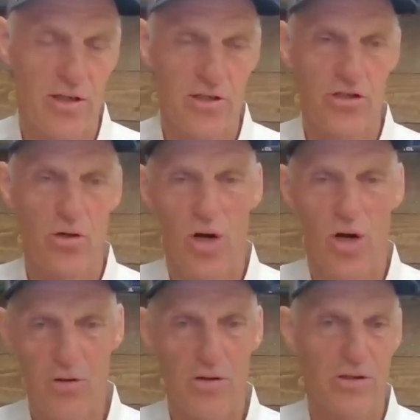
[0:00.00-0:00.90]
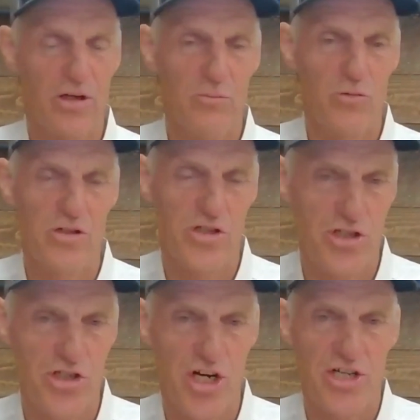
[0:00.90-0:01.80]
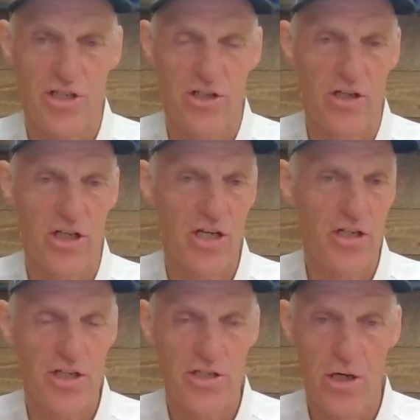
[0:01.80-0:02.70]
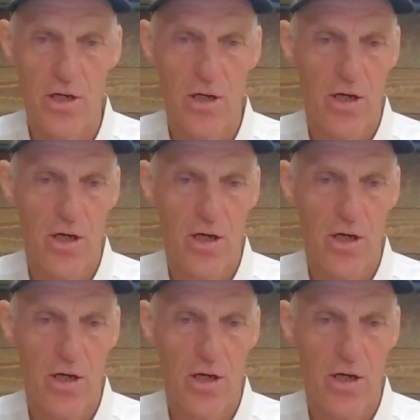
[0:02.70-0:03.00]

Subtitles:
And so I'm gonna suggest that the kidneys